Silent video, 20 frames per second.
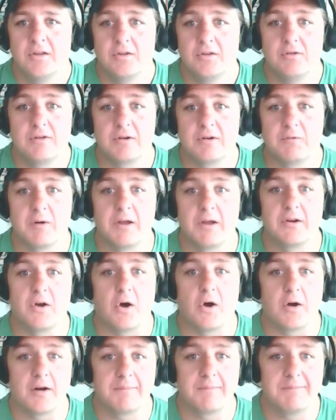You can run
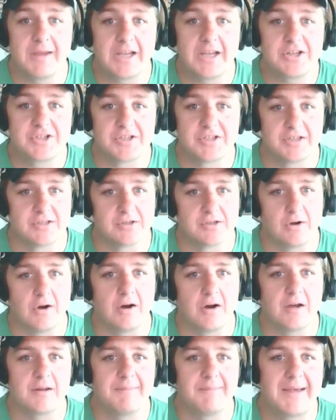automation to
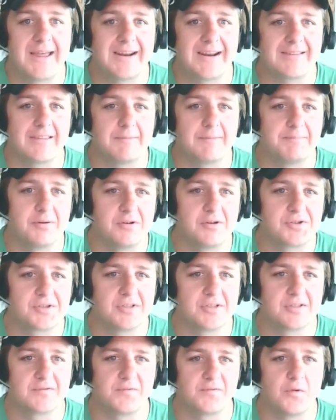automatically push
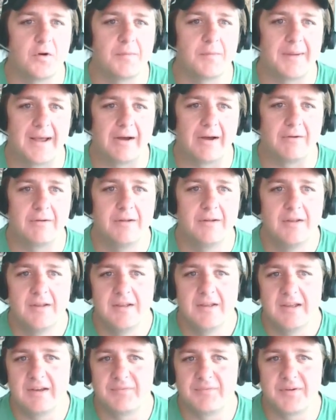this form out
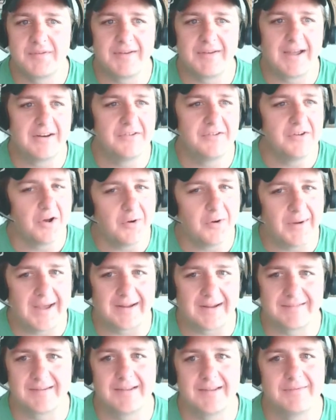if we've had no
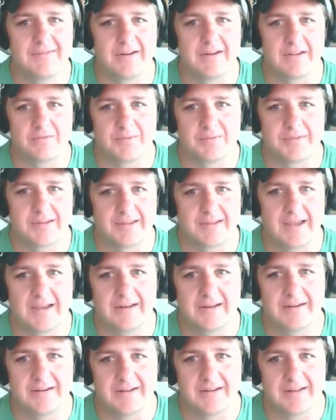activities with a
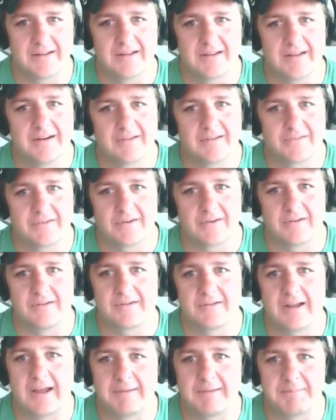candidate in a
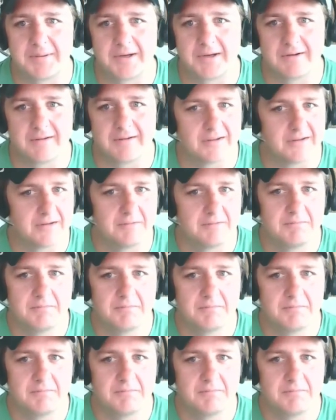certain time period.